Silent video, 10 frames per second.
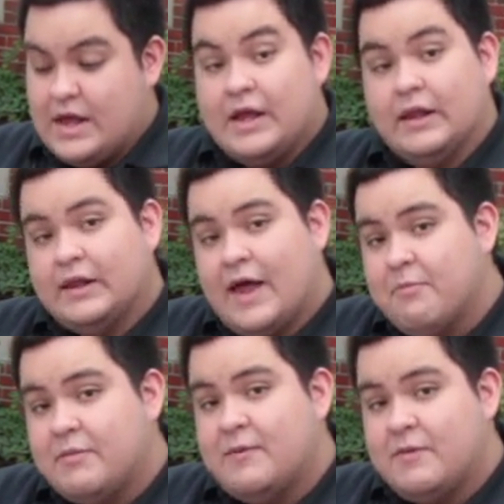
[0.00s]
Let
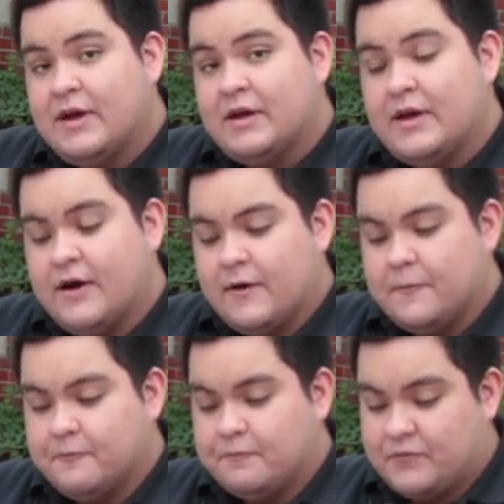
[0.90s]
me be clear,
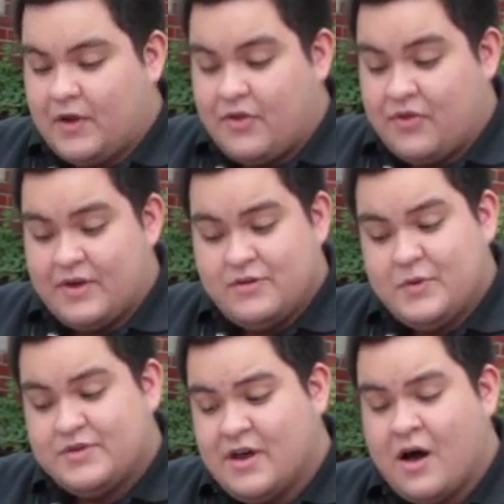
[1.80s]
this
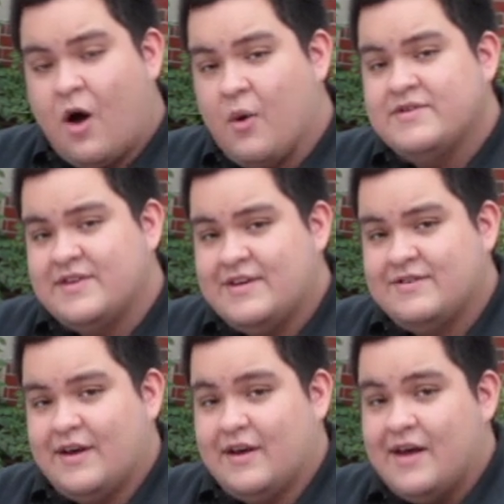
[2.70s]
was not always
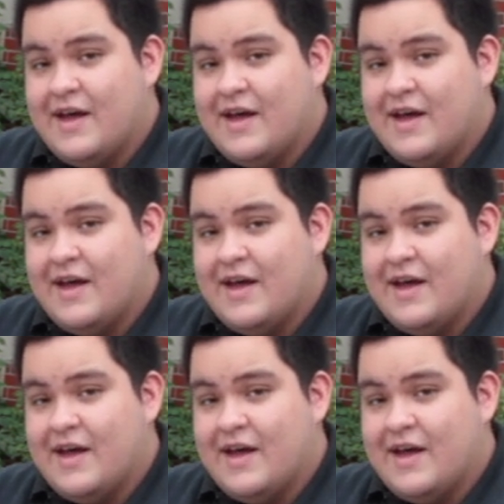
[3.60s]
easy.